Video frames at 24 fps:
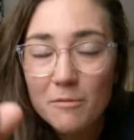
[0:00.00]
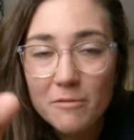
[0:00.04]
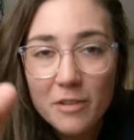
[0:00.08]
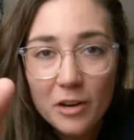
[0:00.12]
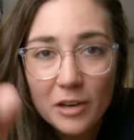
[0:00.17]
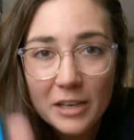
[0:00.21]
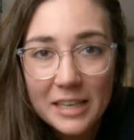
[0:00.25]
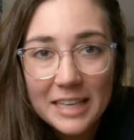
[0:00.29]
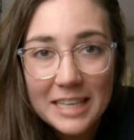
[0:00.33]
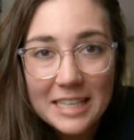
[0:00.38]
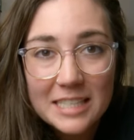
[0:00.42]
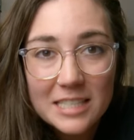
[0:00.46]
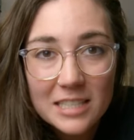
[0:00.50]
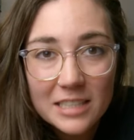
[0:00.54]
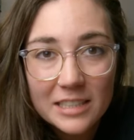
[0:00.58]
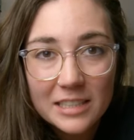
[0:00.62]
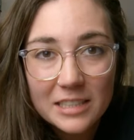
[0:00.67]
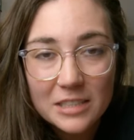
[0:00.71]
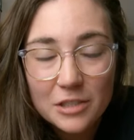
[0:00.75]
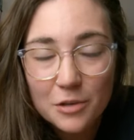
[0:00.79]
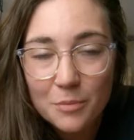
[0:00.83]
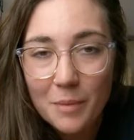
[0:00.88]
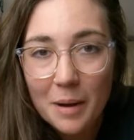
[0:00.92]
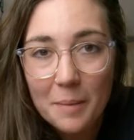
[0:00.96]
very easily
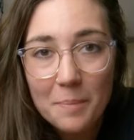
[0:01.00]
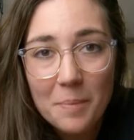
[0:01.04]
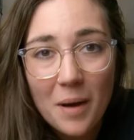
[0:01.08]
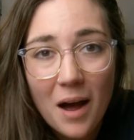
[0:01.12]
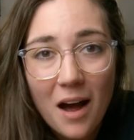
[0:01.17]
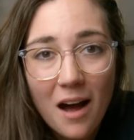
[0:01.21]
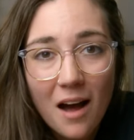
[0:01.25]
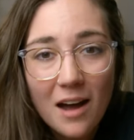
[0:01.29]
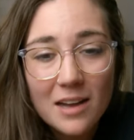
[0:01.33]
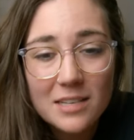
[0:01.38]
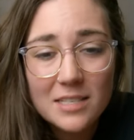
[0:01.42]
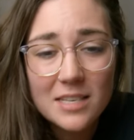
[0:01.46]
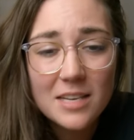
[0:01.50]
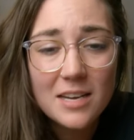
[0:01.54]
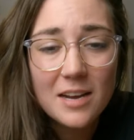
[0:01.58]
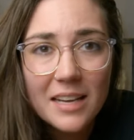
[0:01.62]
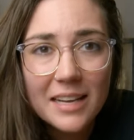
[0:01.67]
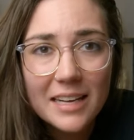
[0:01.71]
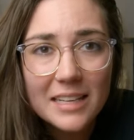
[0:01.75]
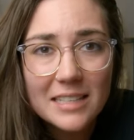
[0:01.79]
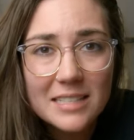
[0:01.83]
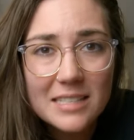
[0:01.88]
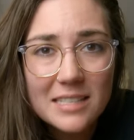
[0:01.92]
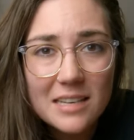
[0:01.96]
into my pot.
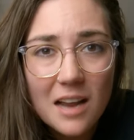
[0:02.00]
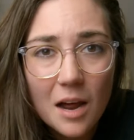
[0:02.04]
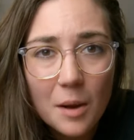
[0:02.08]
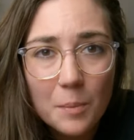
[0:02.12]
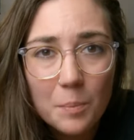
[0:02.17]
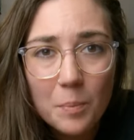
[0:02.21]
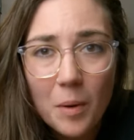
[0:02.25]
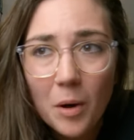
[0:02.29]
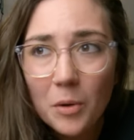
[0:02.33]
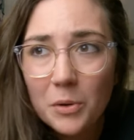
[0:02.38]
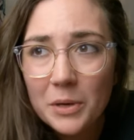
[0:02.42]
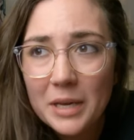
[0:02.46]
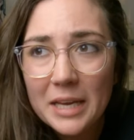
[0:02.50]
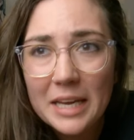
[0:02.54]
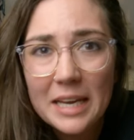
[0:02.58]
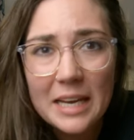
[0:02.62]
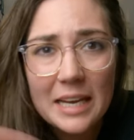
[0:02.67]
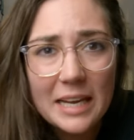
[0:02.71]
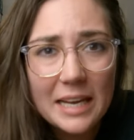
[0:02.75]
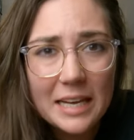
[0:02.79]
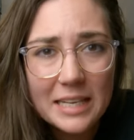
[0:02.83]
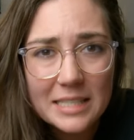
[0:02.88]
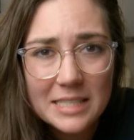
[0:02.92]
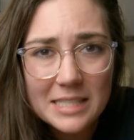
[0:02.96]
It's not
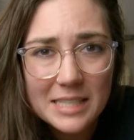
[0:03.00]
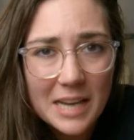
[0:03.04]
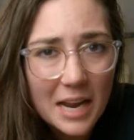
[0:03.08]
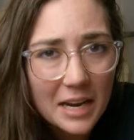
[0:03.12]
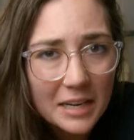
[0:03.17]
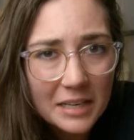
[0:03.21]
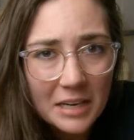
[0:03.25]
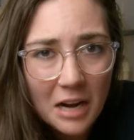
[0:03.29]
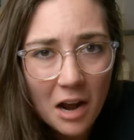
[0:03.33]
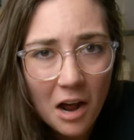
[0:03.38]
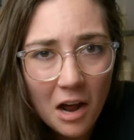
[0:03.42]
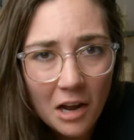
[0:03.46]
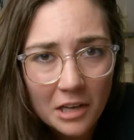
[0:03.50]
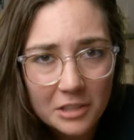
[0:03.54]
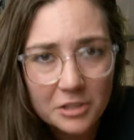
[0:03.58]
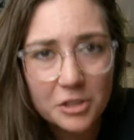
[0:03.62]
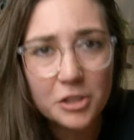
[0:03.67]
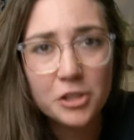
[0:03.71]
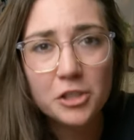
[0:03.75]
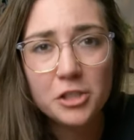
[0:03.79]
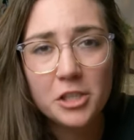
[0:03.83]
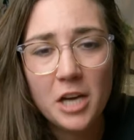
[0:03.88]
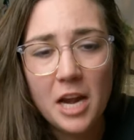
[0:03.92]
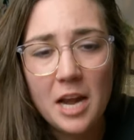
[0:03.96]
bulky. It's not an odd
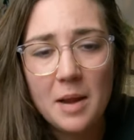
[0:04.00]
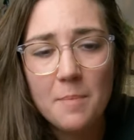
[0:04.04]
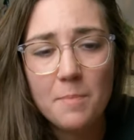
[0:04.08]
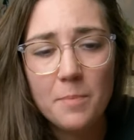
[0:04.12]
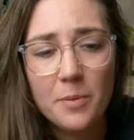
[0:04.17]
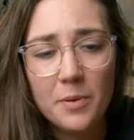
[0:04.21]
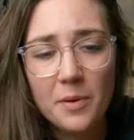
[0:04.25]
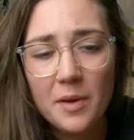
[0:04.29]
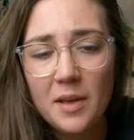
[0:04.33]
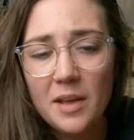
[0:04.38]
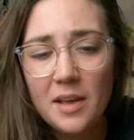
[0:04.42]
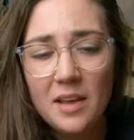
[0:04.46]
shape.